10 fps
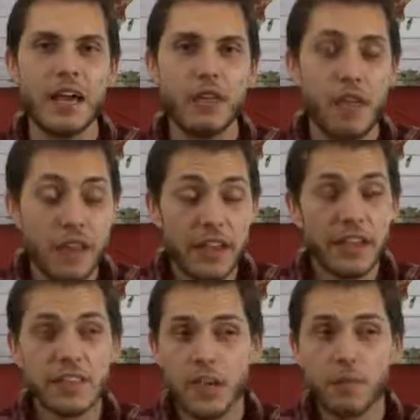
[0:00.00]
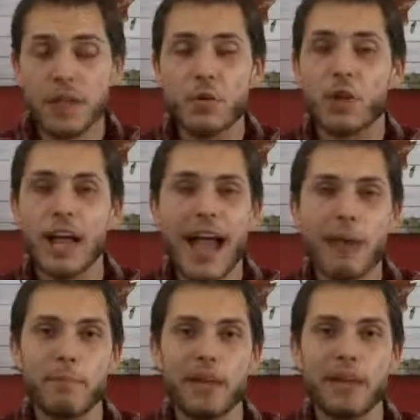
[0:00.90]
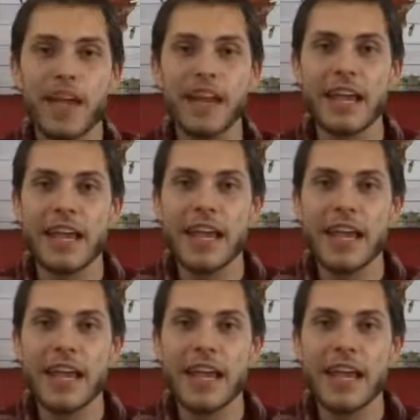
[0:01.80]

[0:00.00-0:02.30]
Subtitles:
thinking something will happen that